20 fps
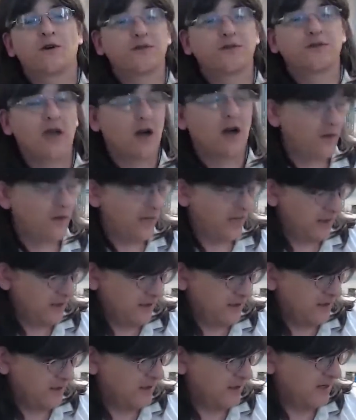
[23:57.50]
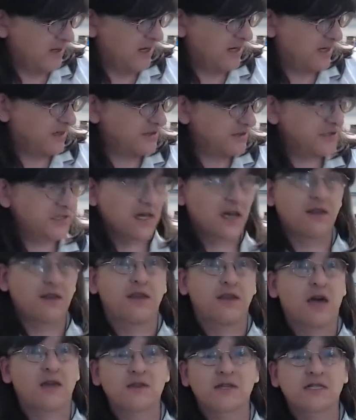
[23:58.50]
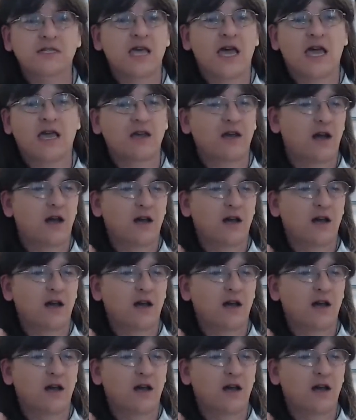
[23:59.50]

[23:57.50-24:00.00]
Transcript: knowing. And the other saying I